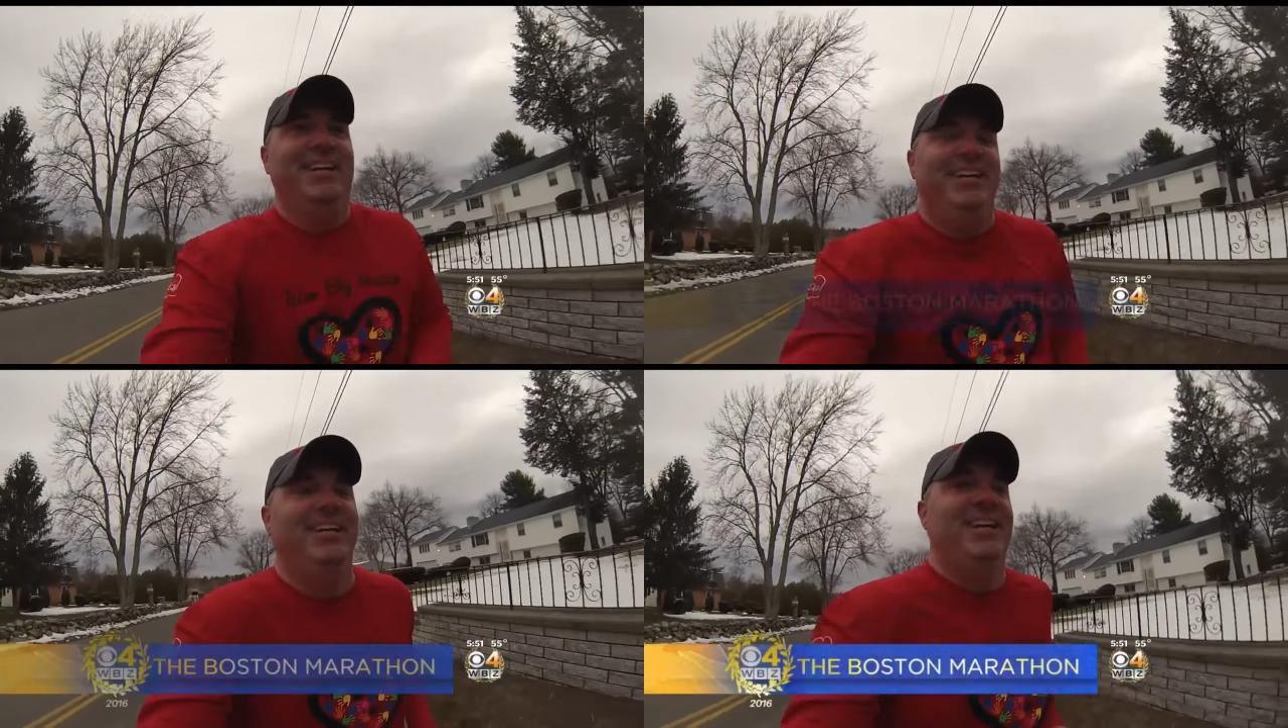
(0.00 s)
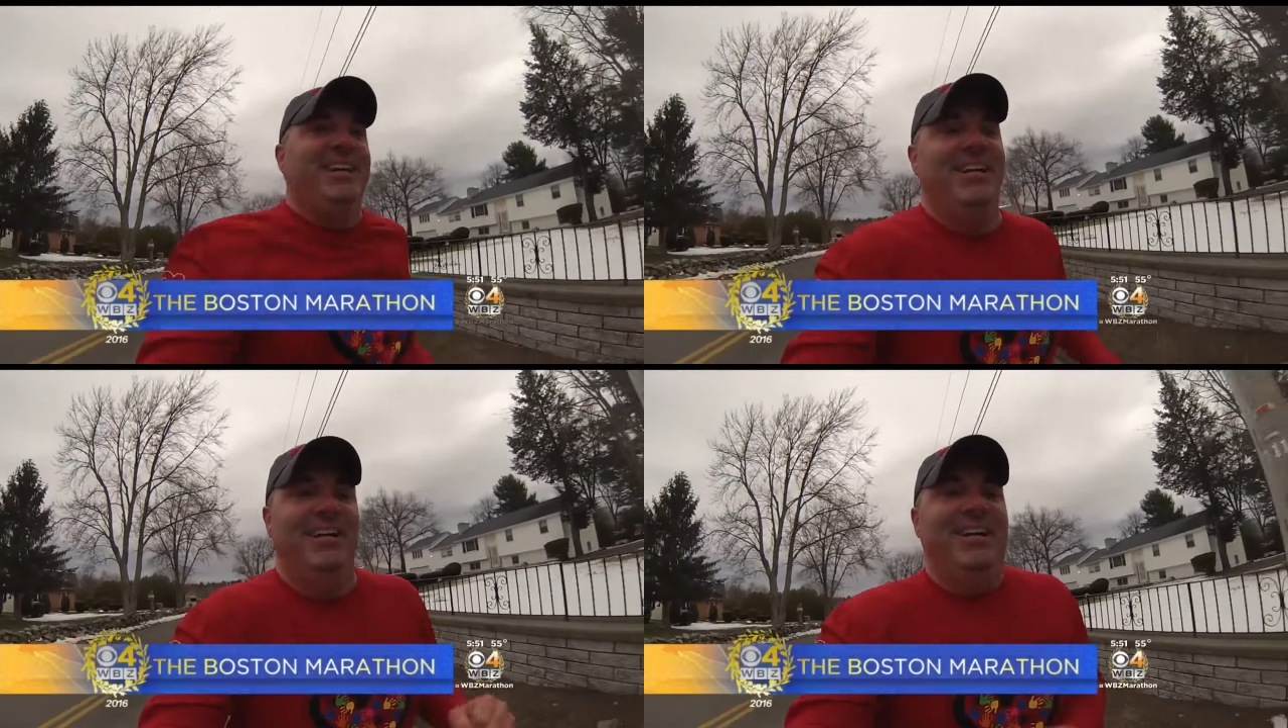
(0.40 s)

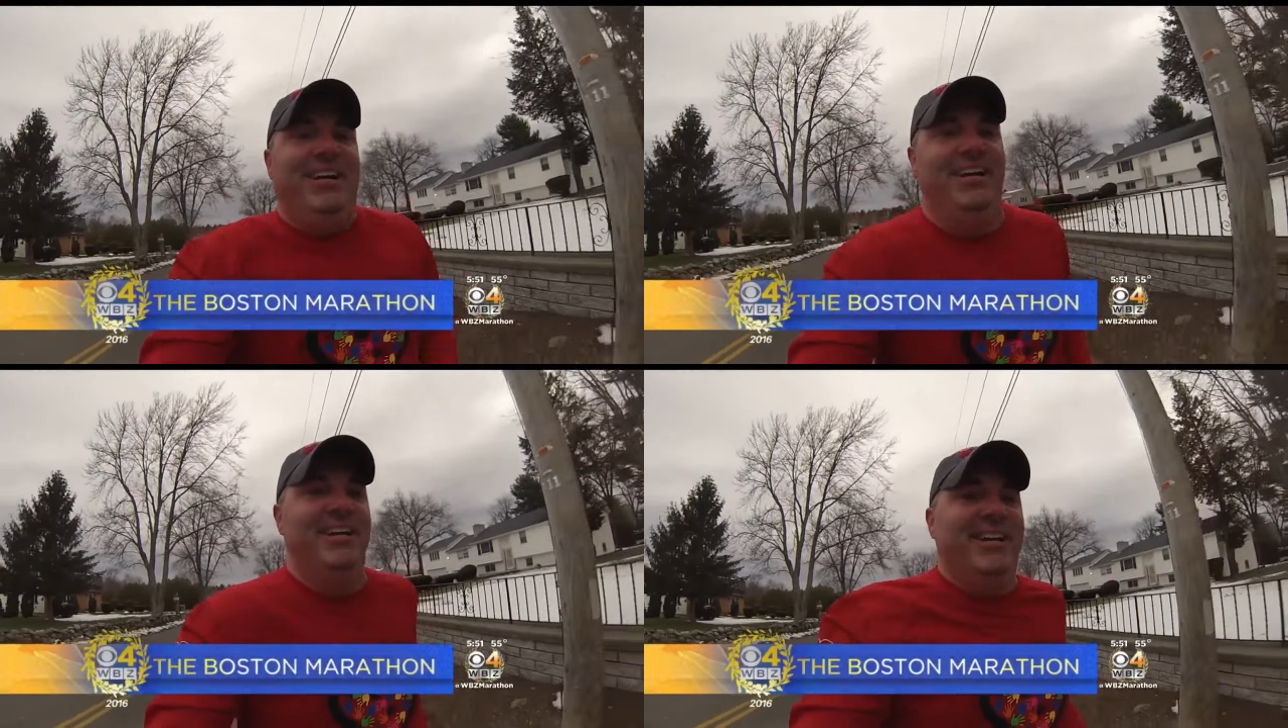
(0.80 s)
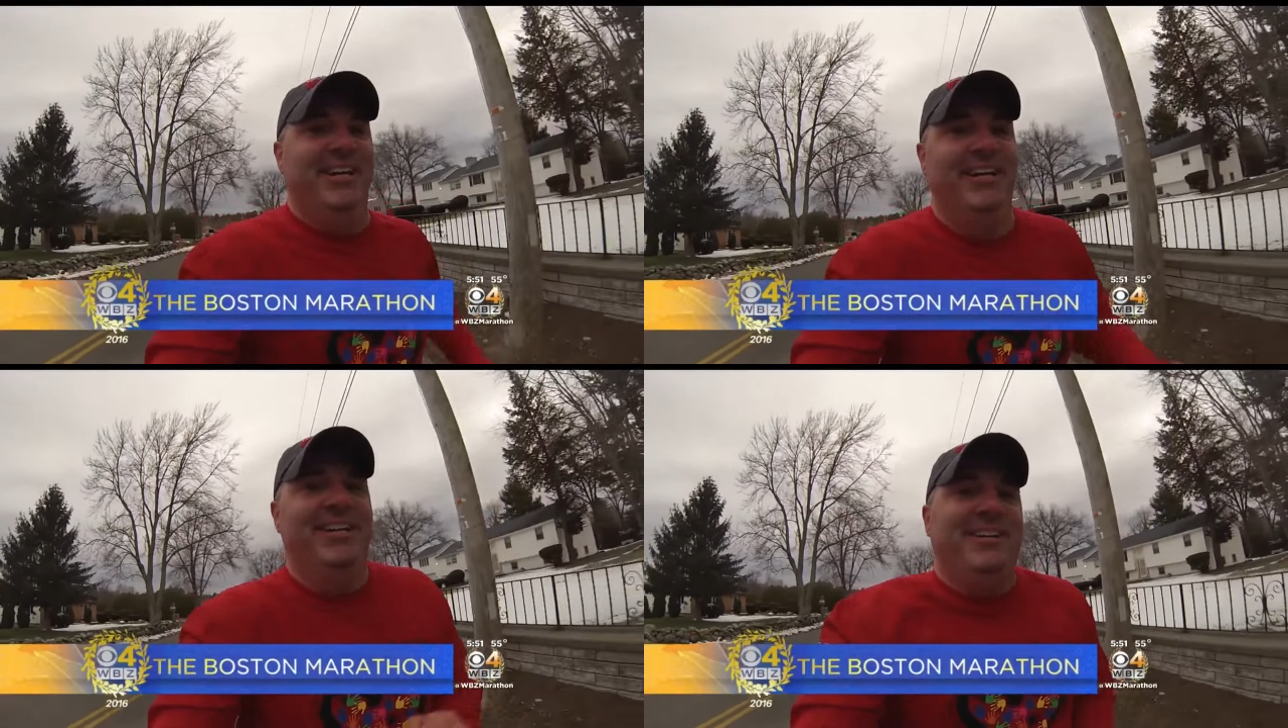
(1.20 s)
closer to
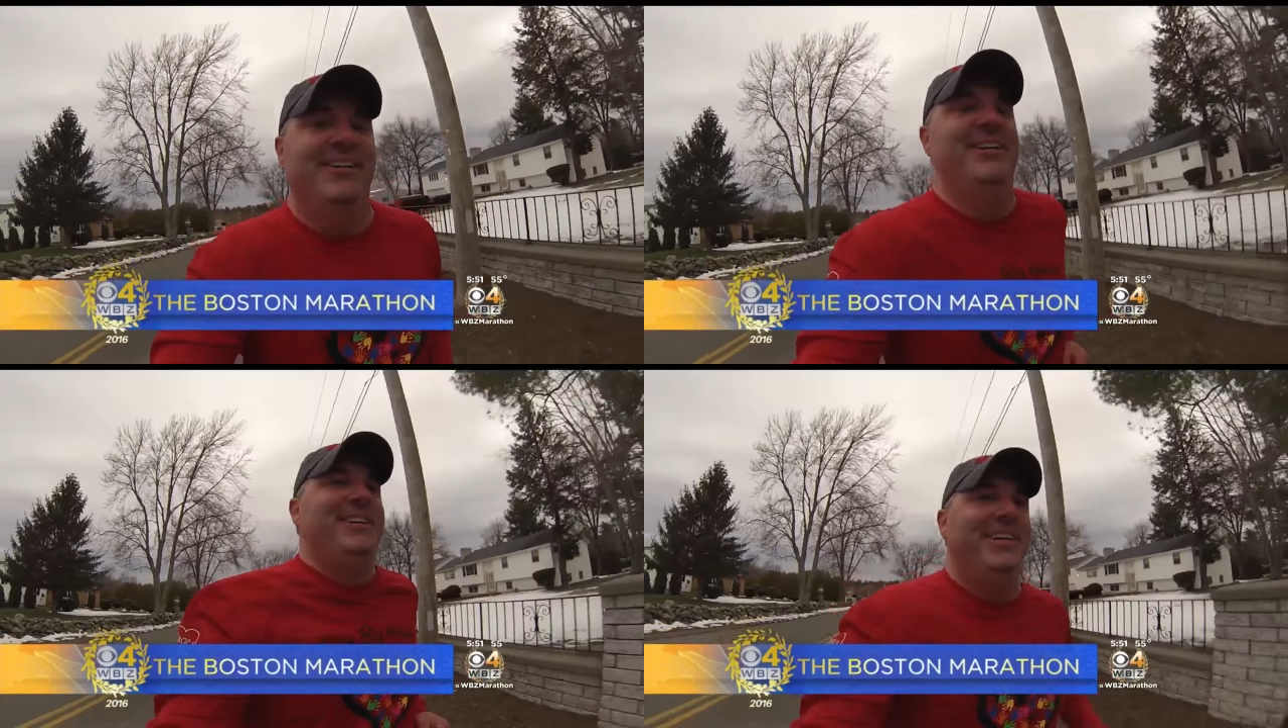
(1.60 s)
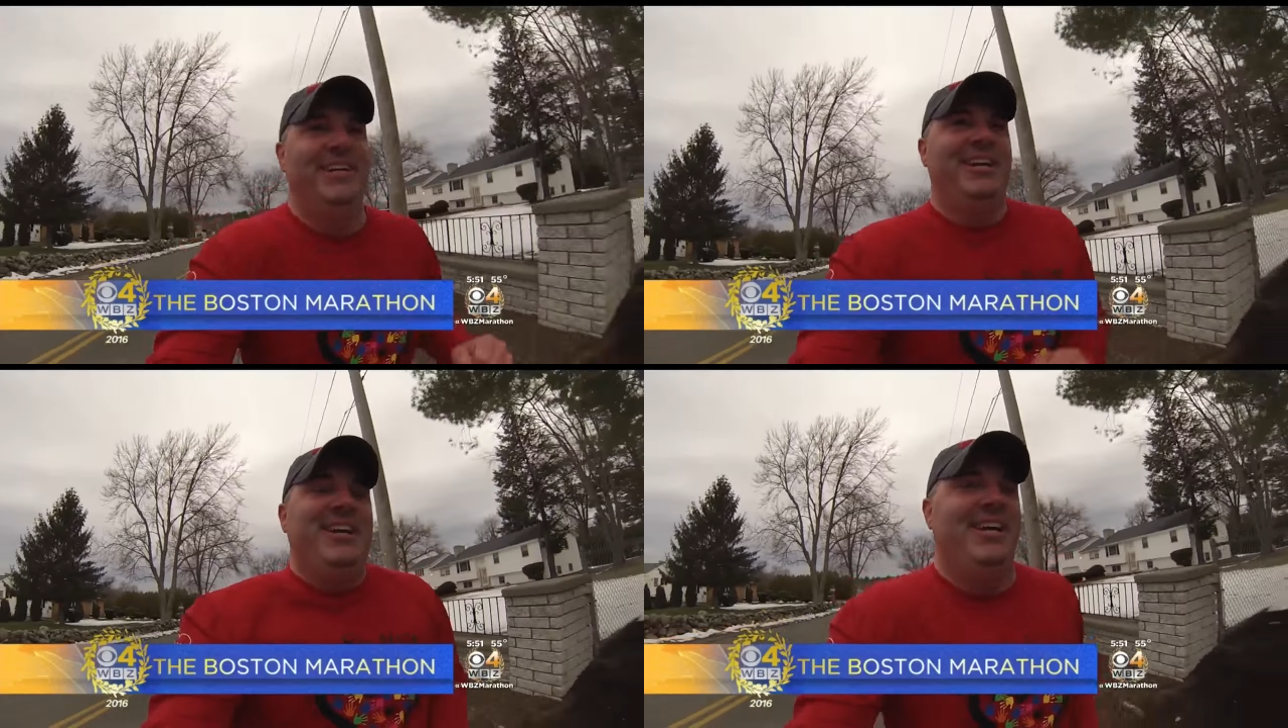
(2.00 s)
his heart.
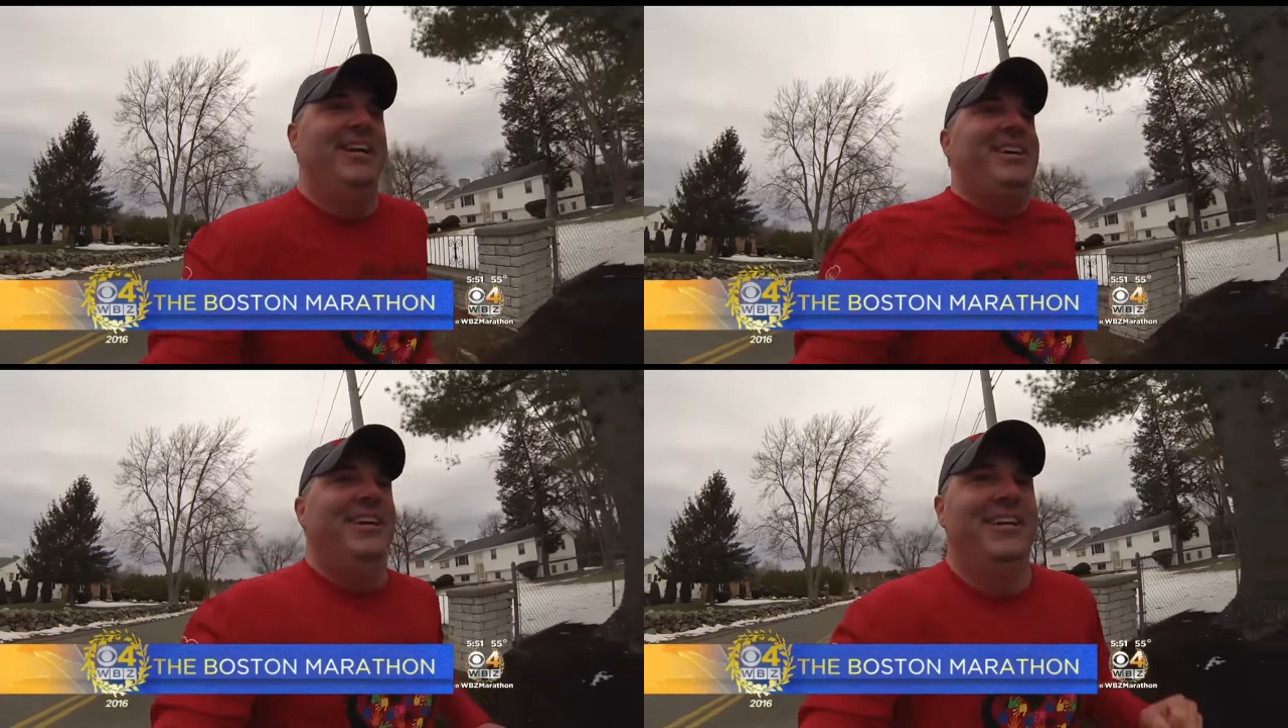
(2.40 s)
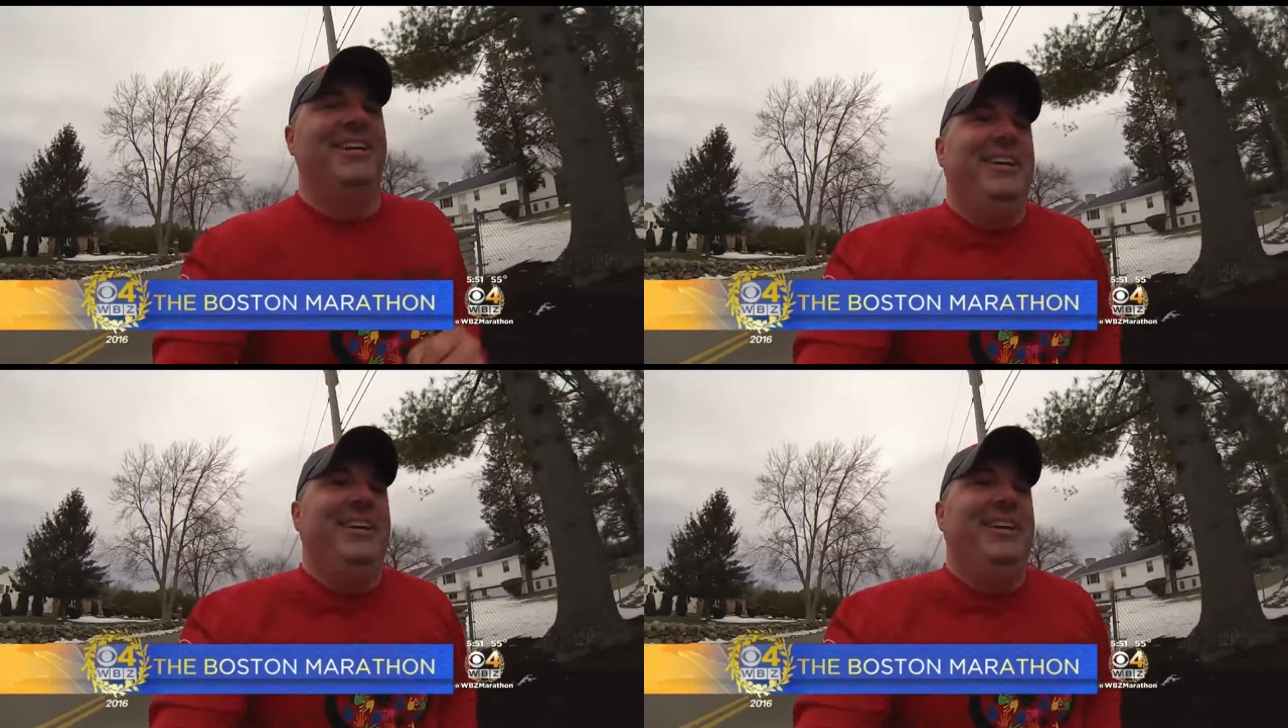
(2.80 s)
It was last year we